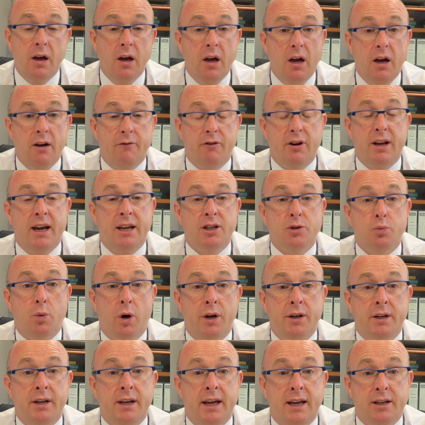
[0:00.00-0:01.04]
For
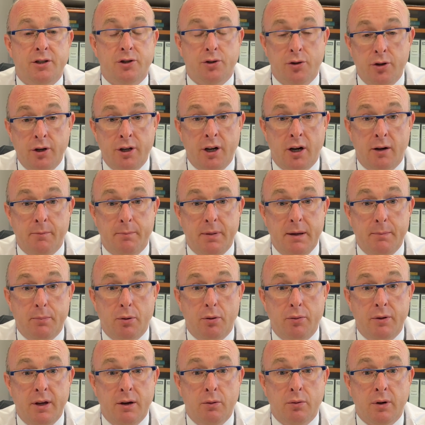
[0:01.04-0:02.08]
S1 and S2 young
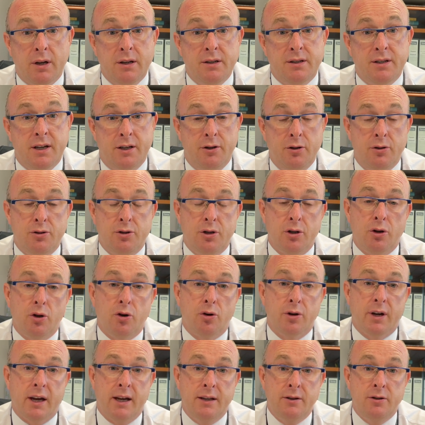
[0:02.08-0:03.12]
people, they'll continue to
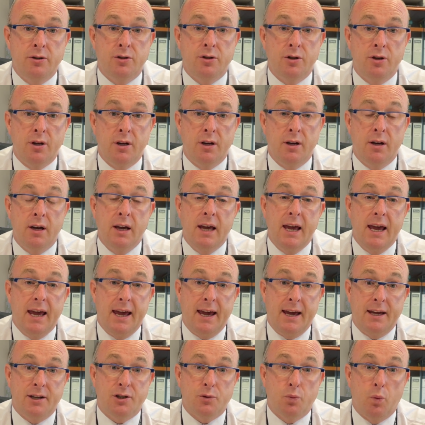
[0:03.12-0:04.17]
log in to the
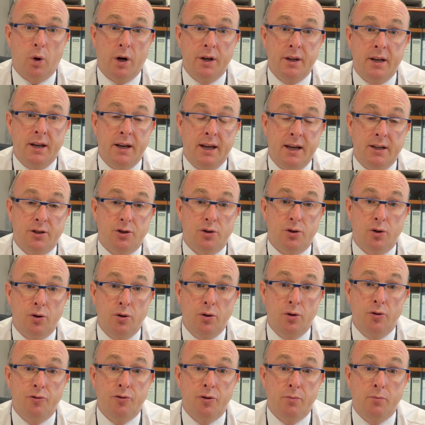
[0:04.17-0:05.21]
S1 and
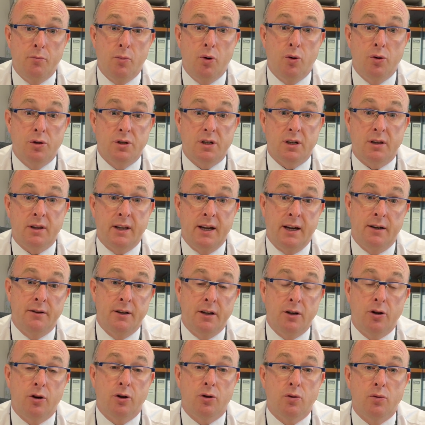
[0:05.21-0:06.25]
S2 remote
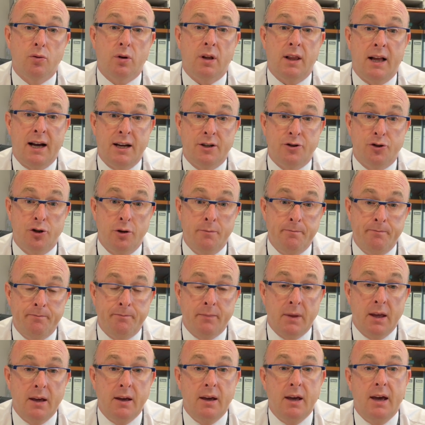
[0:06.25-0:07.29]
learning Google Classroom.
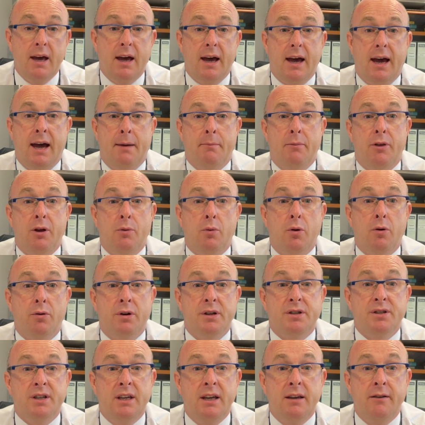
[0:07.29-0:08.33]
They will
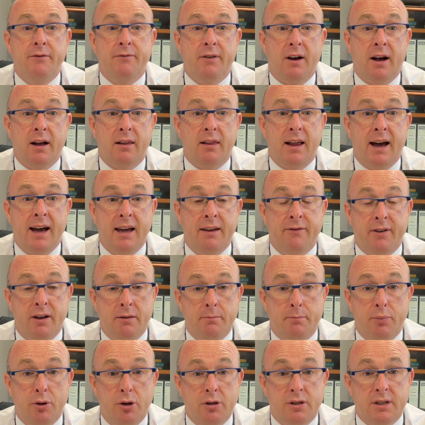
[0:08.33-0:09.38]
receive a live
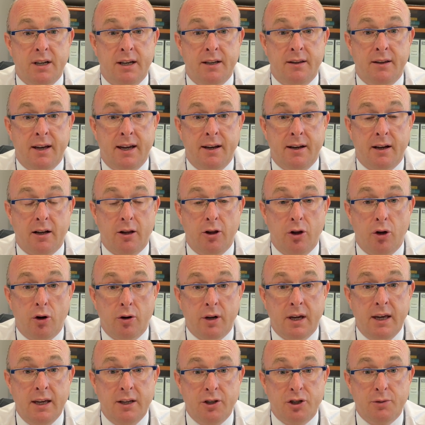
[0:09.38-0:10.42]
input at 9
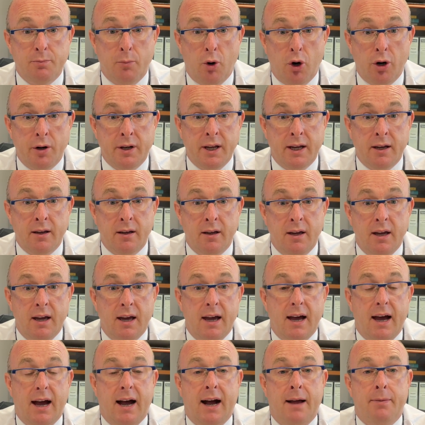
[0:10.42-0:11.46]
o'clock each morning,
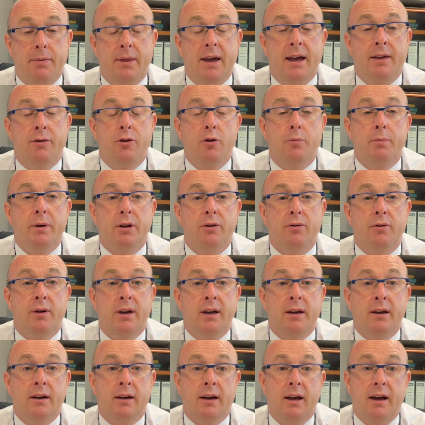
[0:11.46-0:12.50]
and then they'll be
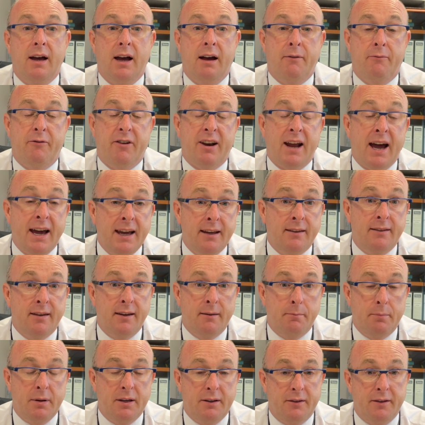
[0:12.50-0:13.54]
doing a variety
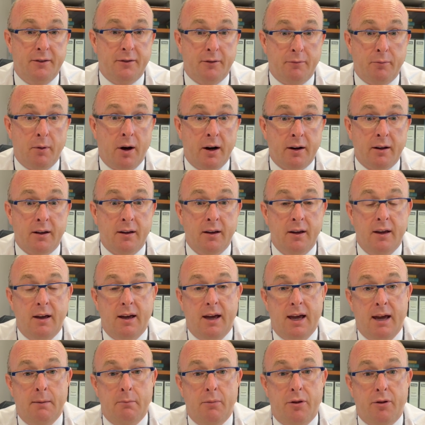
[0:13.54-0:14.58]
of pieces of work
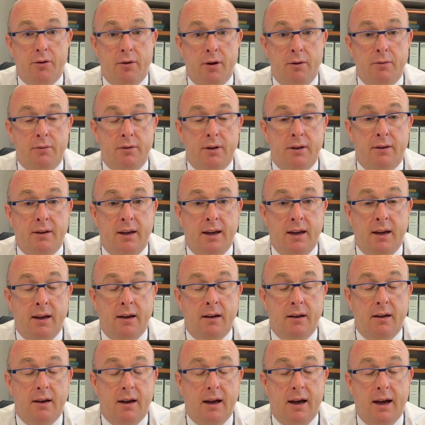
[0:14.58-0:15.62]
throughout the day.
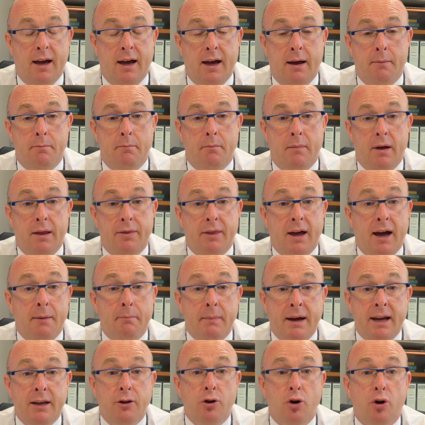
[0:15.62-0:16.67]
That
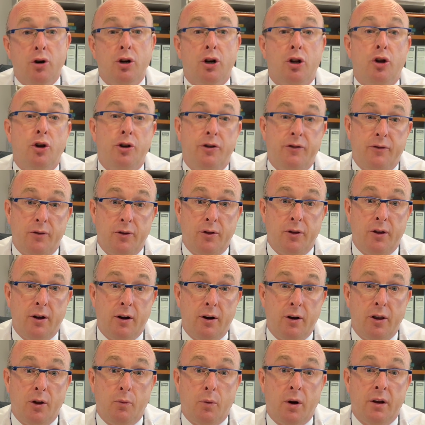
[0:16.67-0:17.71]
might not include
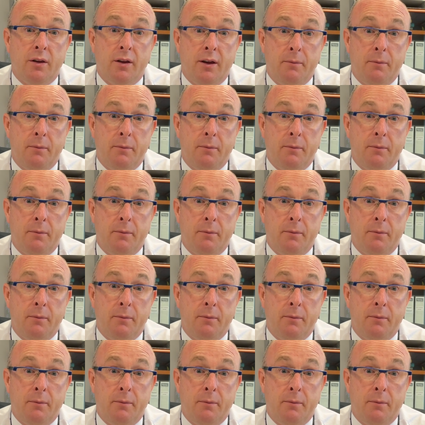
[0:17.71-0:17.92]
the work